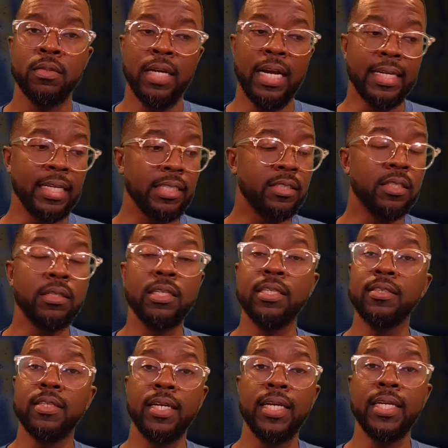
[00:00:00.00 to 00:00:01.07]
I guess the
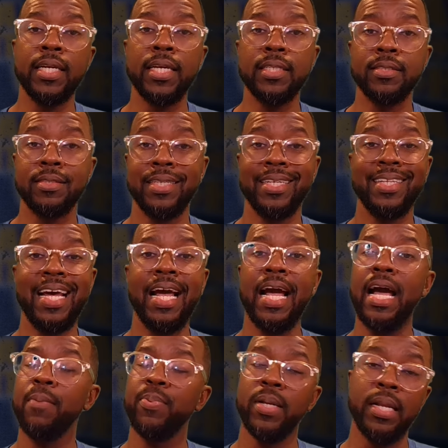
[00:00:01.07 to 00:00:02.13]
good thing is that that
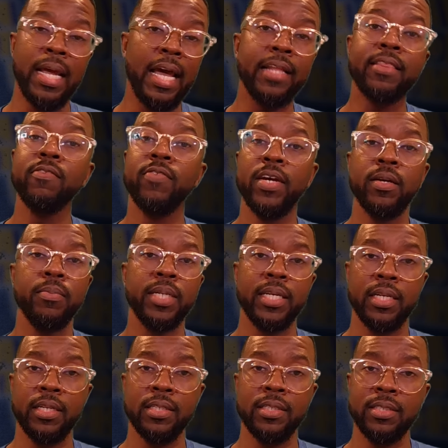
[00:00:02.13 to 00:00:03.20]
happened at the very
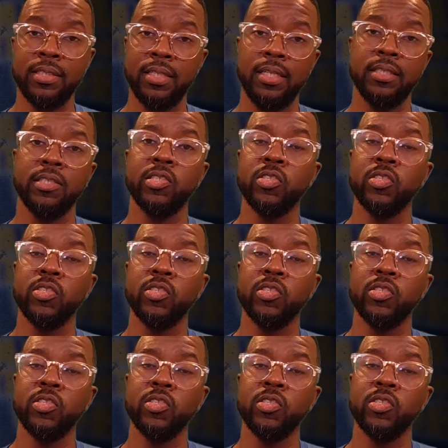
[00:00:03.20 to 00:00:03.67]
beginning of the season,